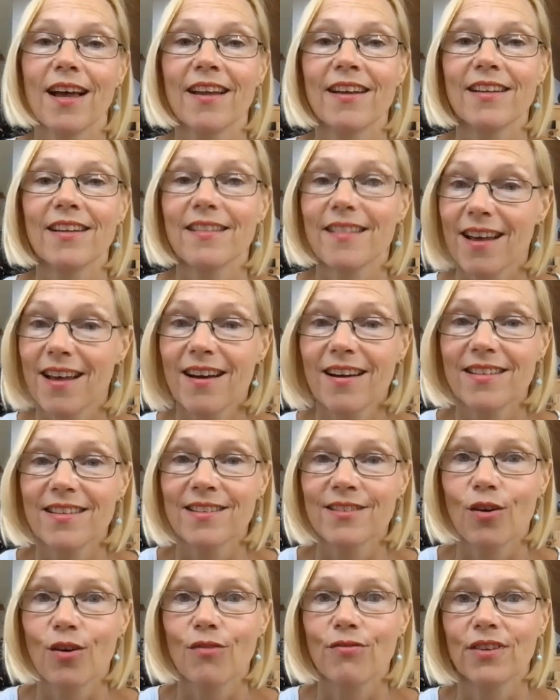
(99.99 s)
And that
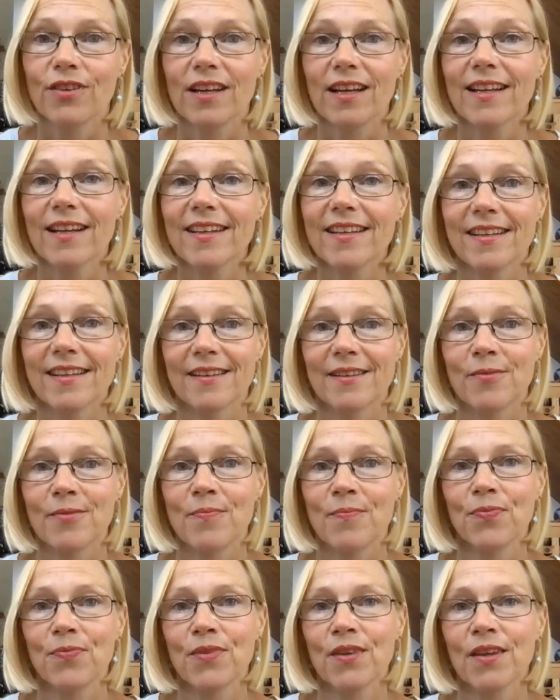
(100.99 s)
isn't often clear.